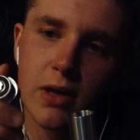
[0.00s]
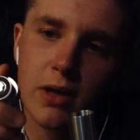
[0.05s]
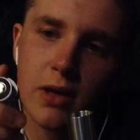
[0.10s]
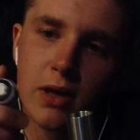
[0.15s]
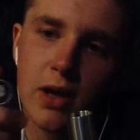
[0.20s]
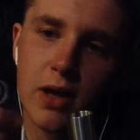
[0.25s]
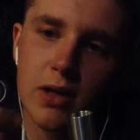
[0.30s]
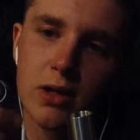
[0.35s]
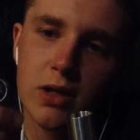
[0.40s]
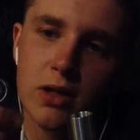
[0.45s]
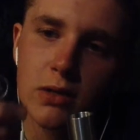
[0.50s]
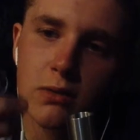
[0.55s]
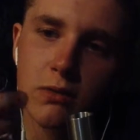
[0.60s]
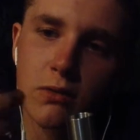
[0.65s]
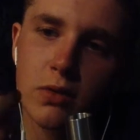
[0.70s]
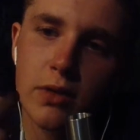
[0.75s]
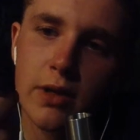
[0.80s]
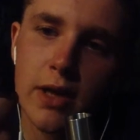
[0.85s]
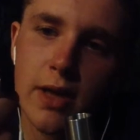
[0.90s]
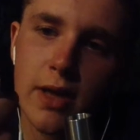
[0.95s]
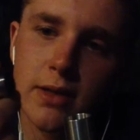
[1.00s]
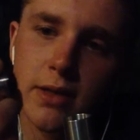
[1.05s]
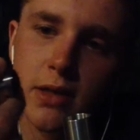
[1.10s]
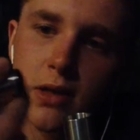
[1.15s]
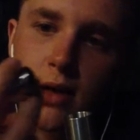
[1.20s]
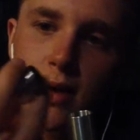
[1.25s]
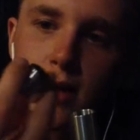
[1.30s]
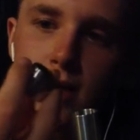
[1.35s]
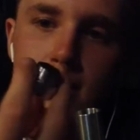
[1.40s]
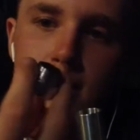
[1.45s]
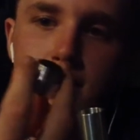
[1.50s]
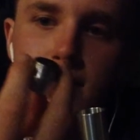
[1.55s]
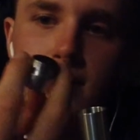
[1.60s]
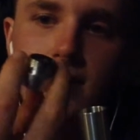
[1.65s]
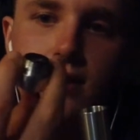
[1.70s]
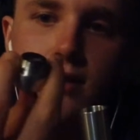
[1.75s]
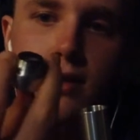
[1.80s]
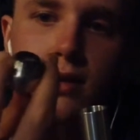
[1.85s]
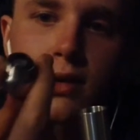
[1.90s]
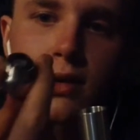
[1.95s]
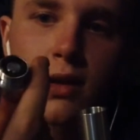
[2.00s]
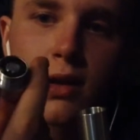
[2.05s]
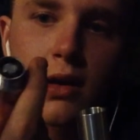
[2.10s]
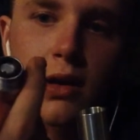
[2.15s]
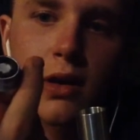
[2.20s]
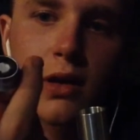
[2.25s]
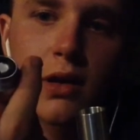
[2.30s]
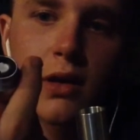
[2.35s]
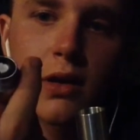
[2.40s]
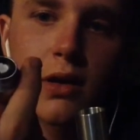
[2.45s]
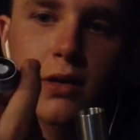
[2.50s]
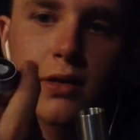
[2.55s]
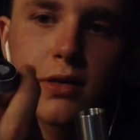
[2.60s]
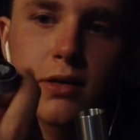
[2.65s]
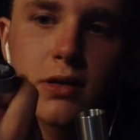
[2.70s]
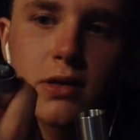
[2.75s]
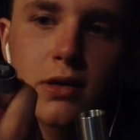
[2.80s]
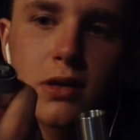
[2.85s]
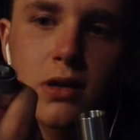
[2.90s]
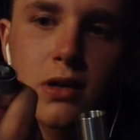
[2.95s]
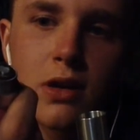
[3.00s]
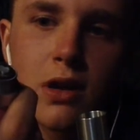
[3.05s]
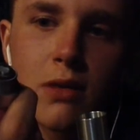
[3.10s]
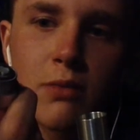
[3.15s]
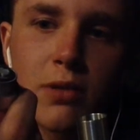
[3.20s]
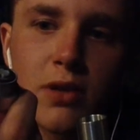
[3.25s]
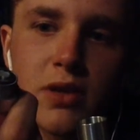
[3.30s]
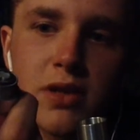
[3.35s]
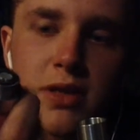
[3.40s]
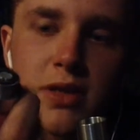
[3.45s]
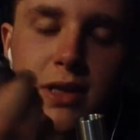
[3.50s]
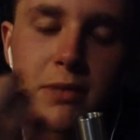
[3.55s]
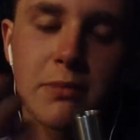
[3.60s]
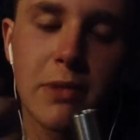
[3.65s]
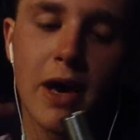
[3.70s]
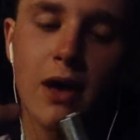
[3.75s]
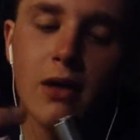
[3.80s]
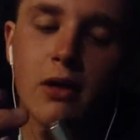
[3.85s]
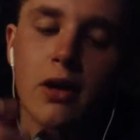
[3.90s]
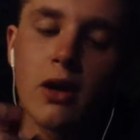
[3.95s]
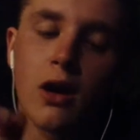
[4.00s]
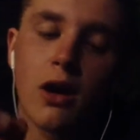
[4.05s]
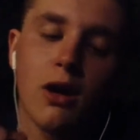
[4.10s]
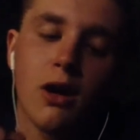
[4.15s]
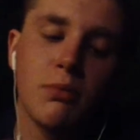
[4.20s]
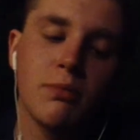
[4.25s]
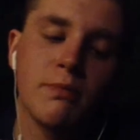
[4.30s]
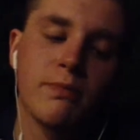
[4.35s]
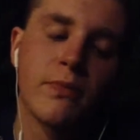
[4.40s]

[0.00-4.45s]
connection, what that does is it pushes the battery up,